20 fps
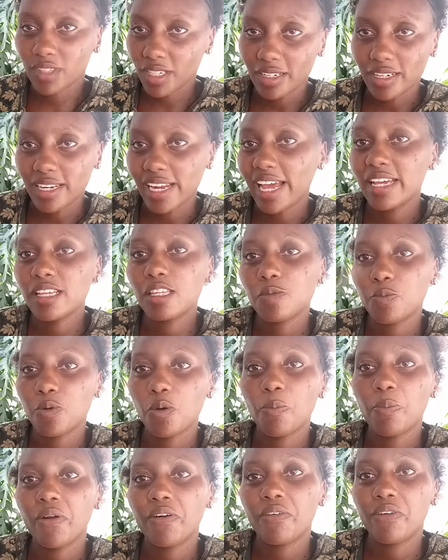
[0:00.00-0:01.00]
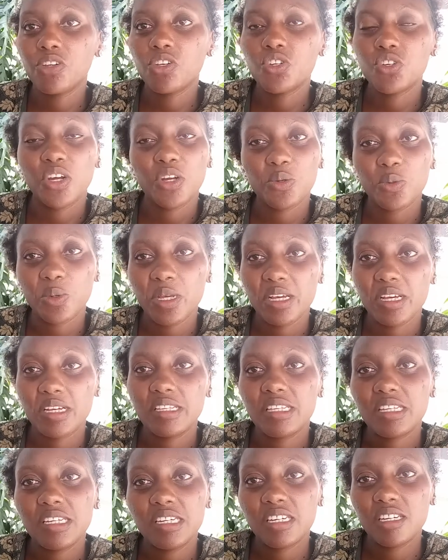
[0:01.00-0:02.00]
nice proper restaurant where you can
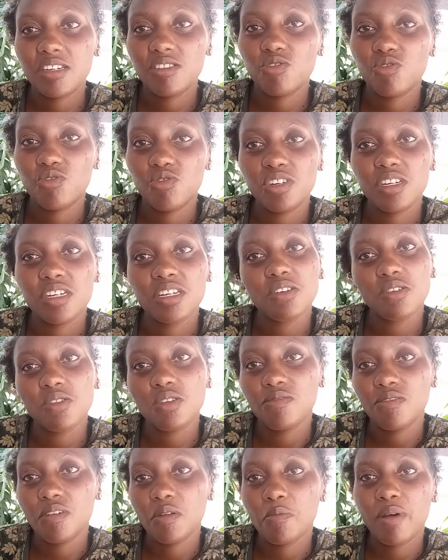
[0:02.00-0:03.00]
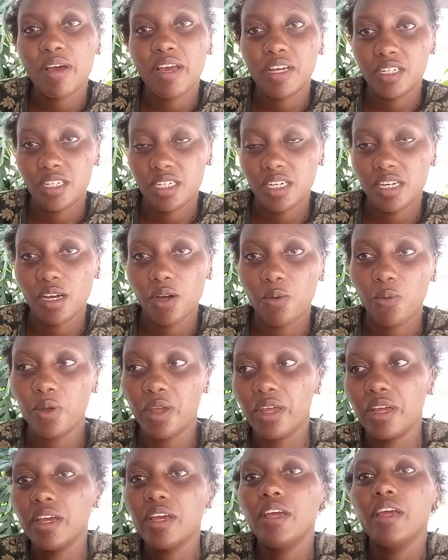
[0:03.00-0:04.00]
sit and drink or even buy and take away
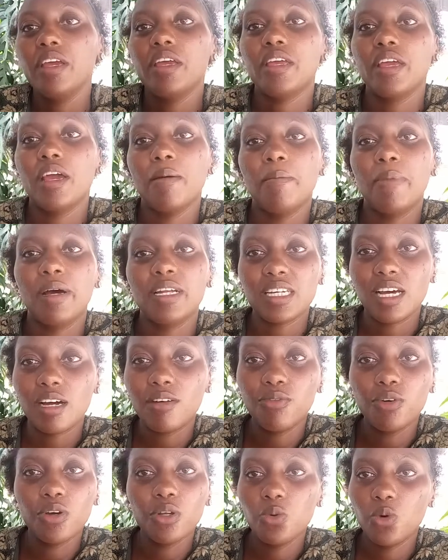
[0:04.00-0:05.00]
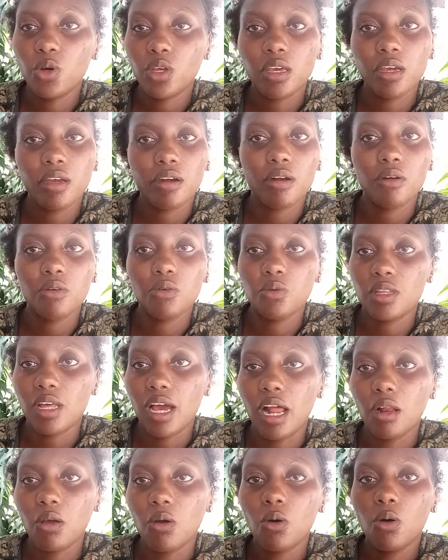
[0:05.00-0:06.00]
yeah but avoid walking around with
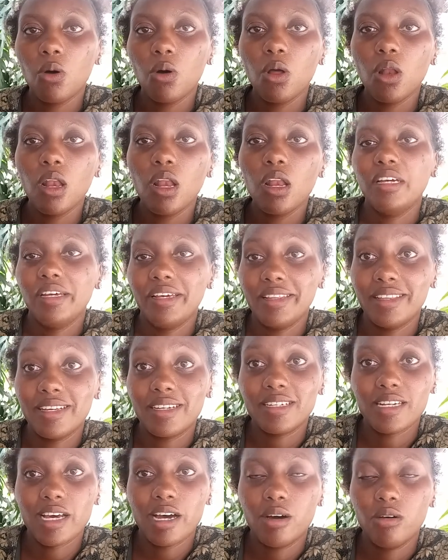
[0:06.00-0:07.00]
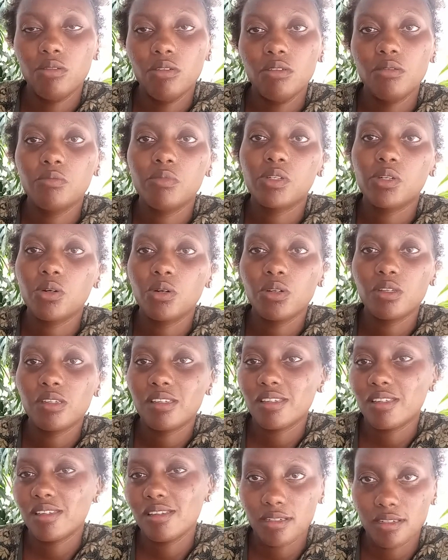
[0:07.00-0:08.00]
alcohol in the town
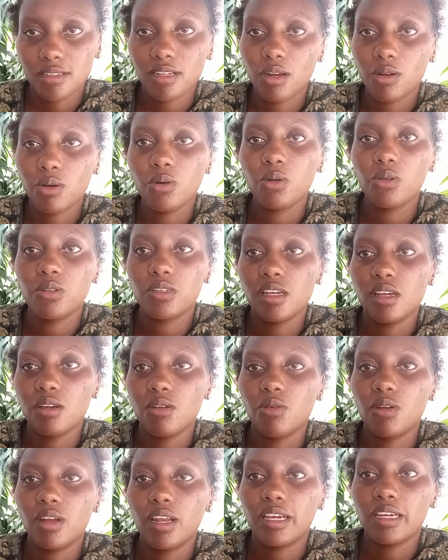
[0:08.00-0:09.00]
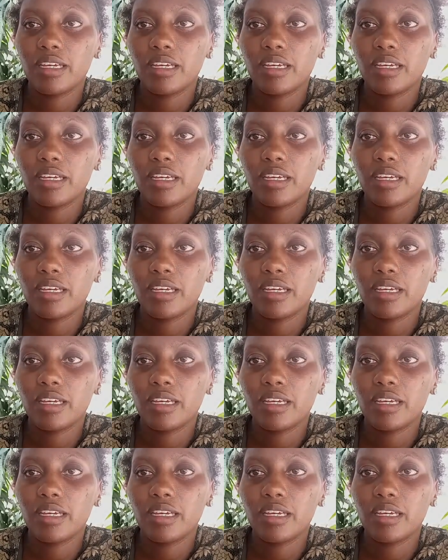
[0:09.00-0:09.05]
because the locals here don't like